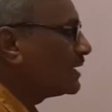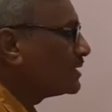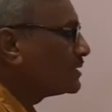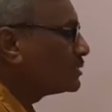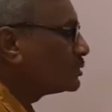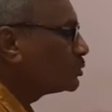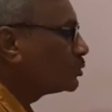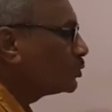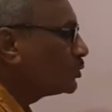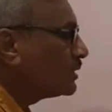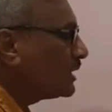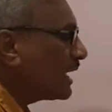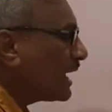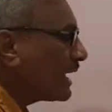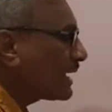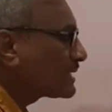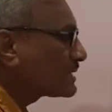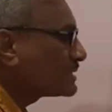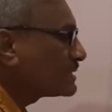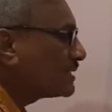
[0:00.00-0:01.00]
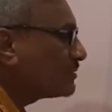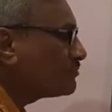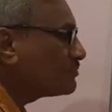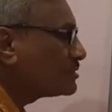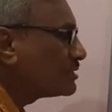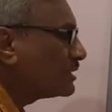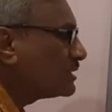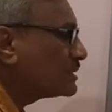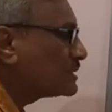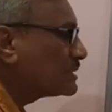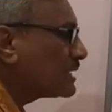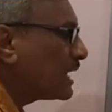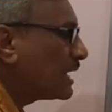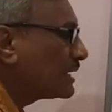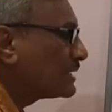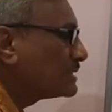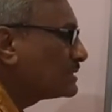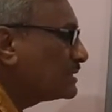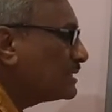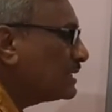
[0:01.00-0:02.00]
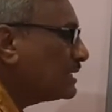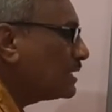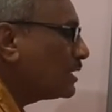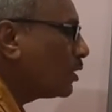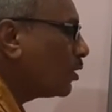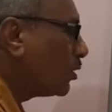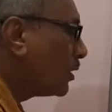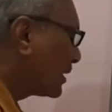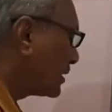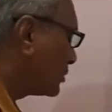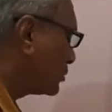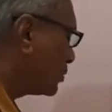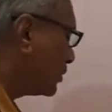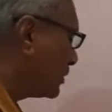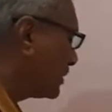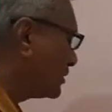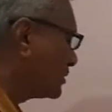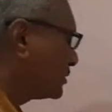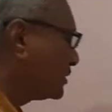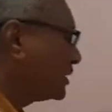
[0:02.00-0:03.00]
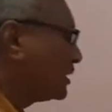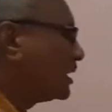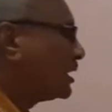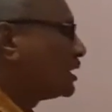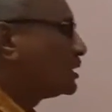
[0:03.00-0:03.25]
should accept his hearty congratulation.